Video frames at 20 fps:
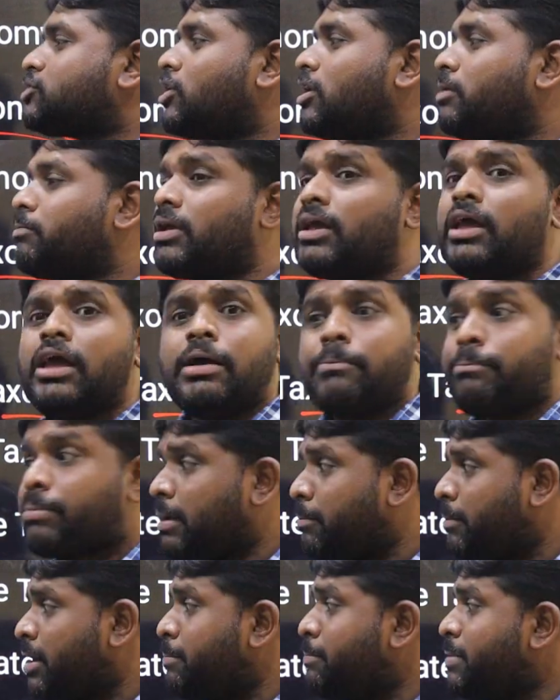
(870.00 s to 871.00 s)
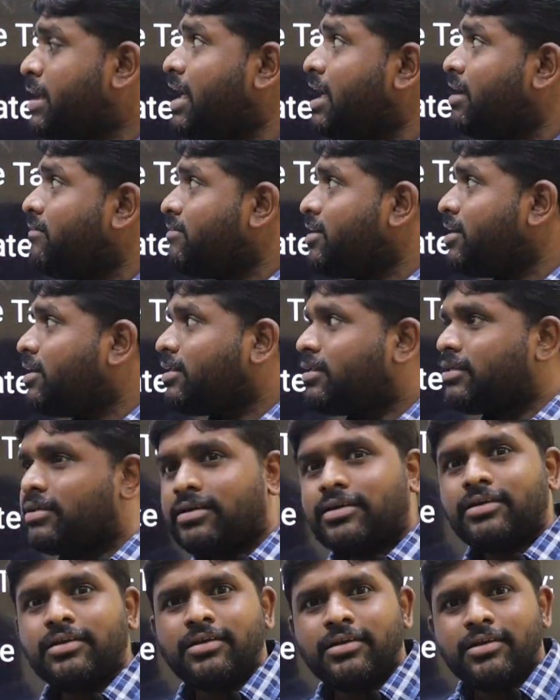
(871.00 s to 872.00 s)
taxonomy. Primate behavior.
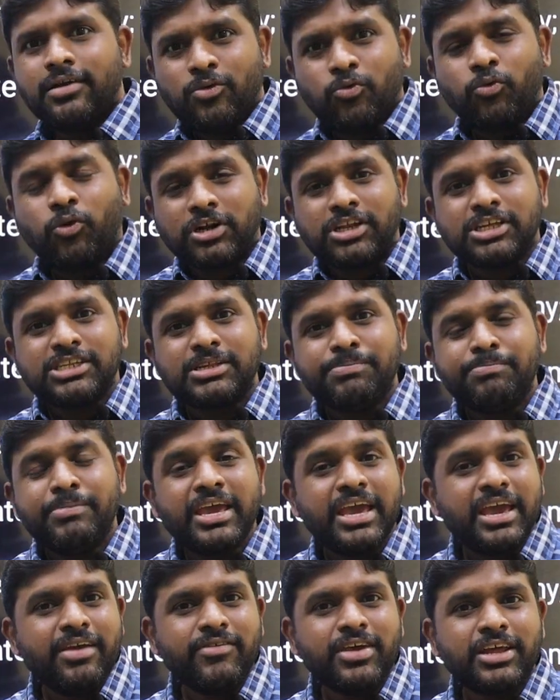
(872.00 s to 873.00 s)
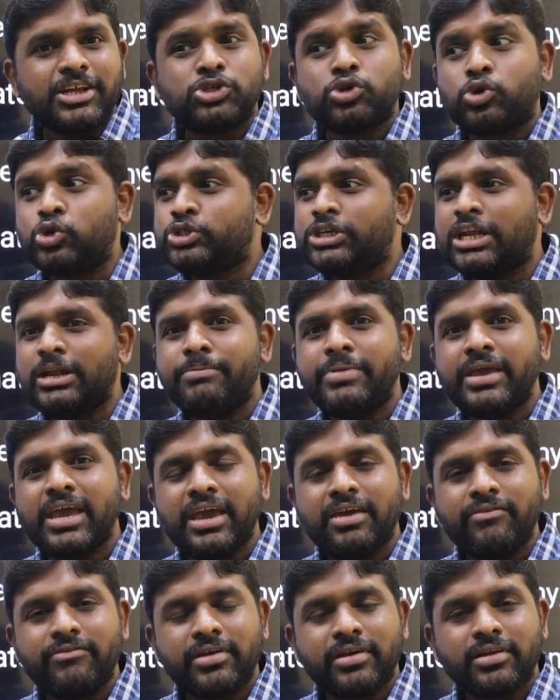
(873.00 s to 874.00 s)
What is the behavior? Social
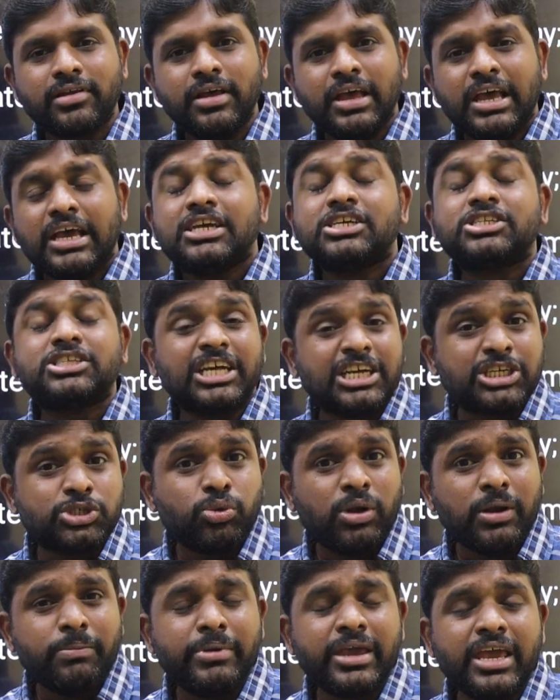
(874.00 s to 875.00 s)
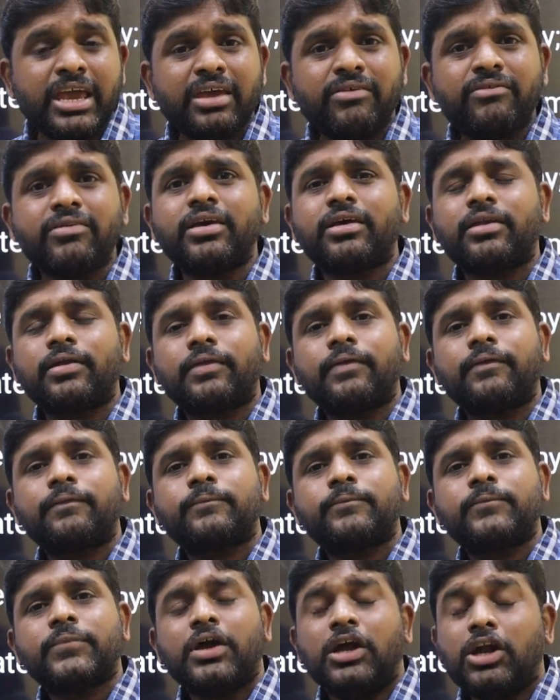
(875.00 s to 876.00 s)
behavior, sexual behavior,
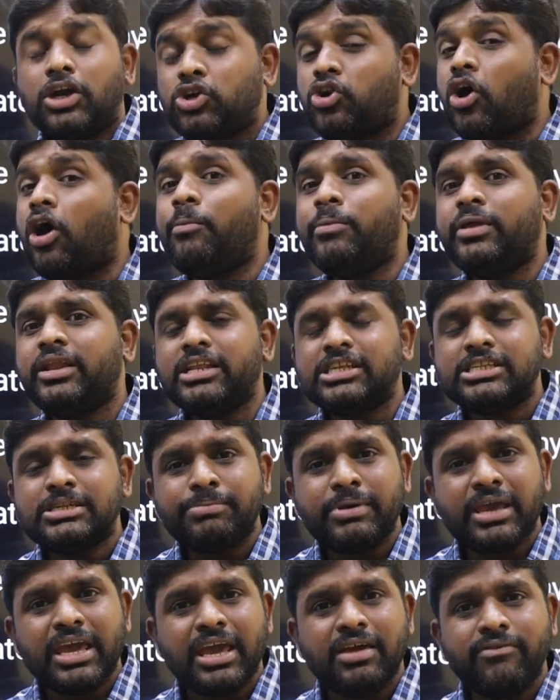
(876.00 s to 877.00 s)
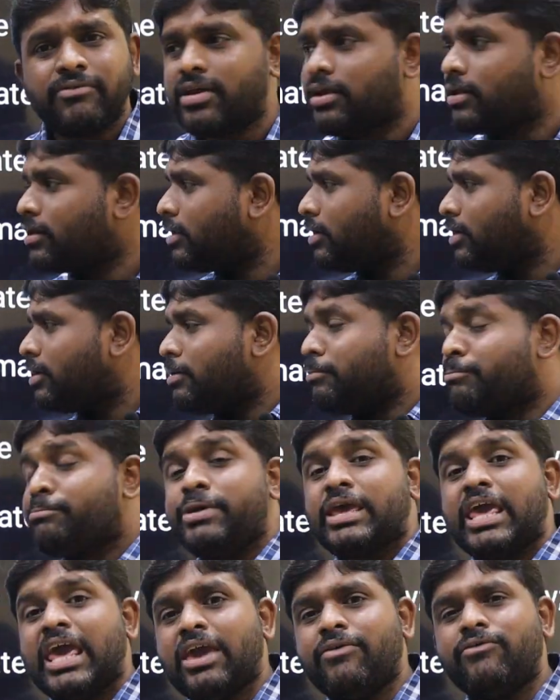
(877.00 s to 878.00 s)
dominance behavior.
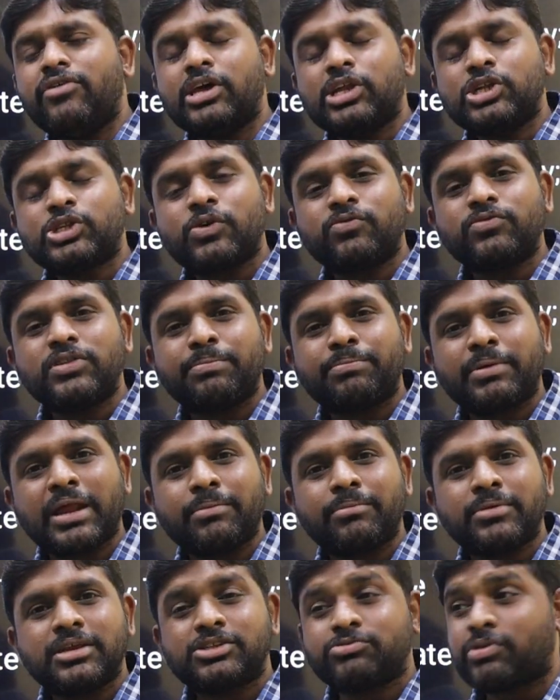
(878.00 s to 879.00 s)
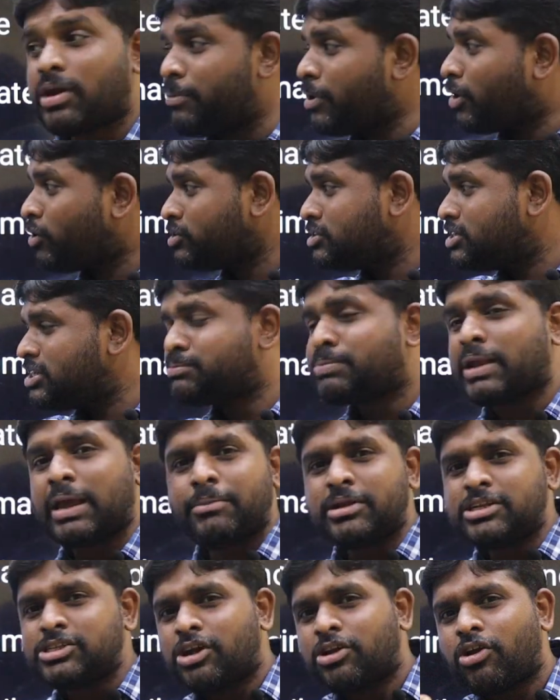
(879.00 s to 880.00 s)
Behaviors of the primates. Why? Because these
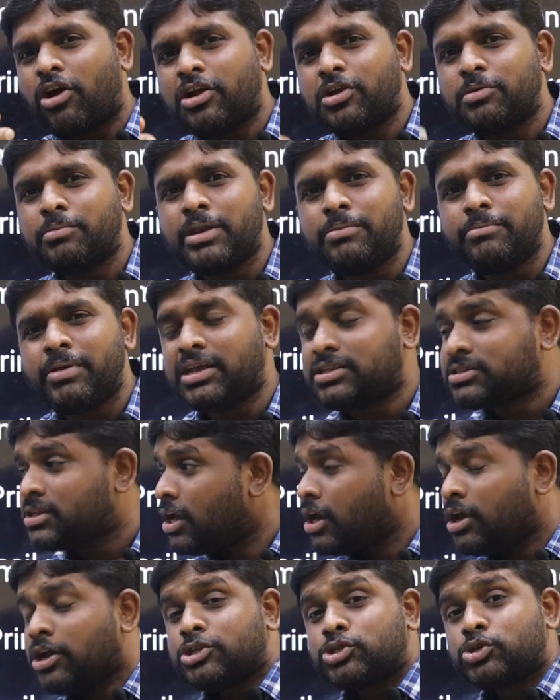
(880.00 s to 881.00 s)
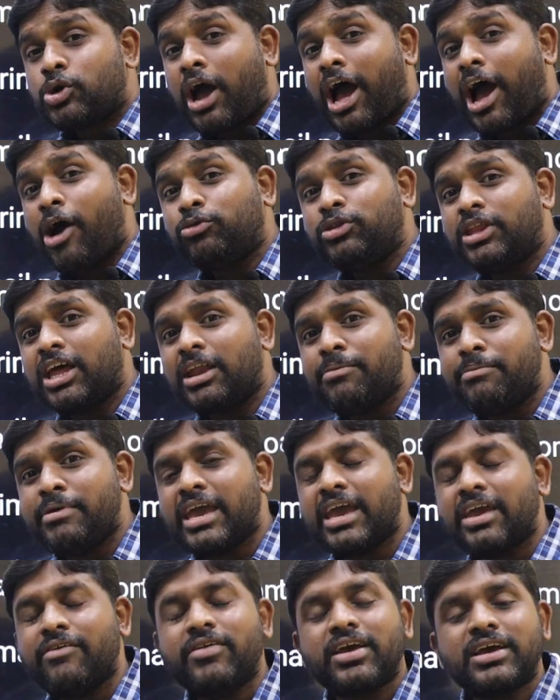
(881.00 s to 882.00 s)
primates are not human beings. So how their
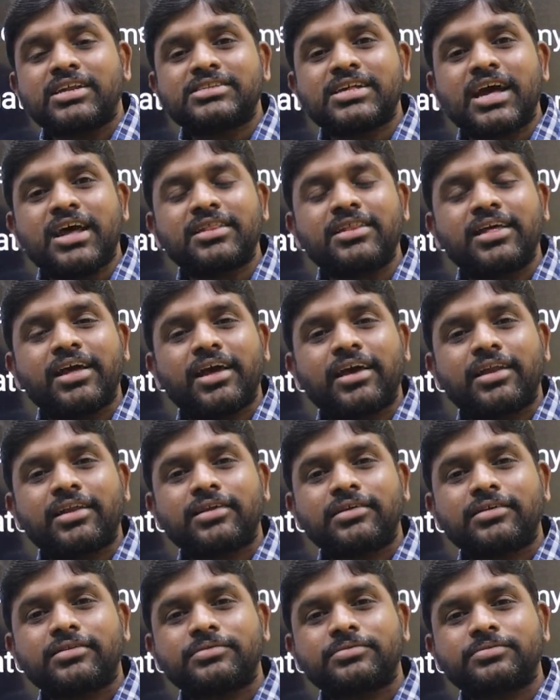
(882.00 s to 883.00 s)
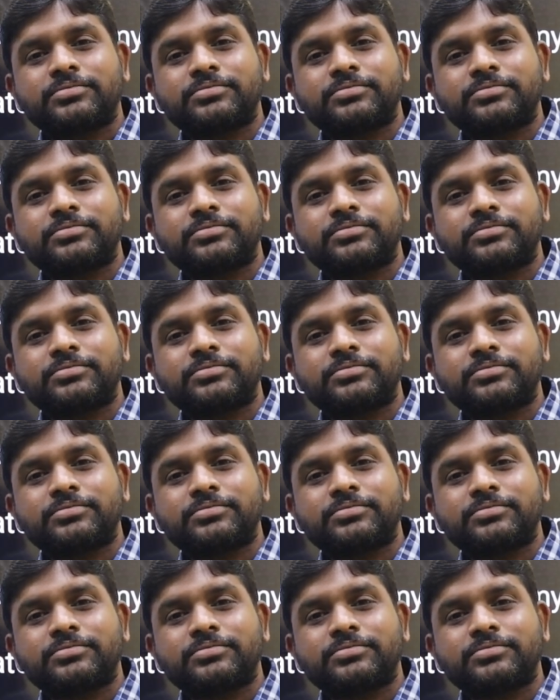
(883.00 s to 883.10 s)
behaviors are there?